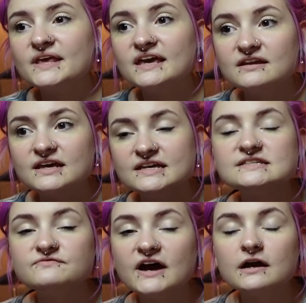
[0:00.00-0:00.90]
And his
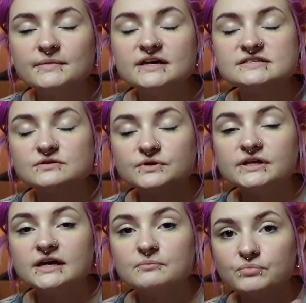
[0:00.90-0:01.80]
environment is a
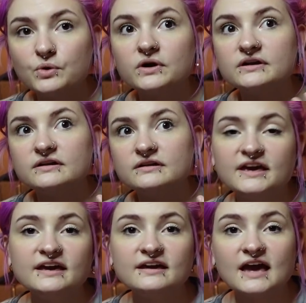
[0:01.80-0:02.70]
really important
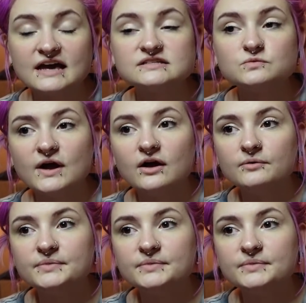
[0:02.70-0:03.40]
thing as well,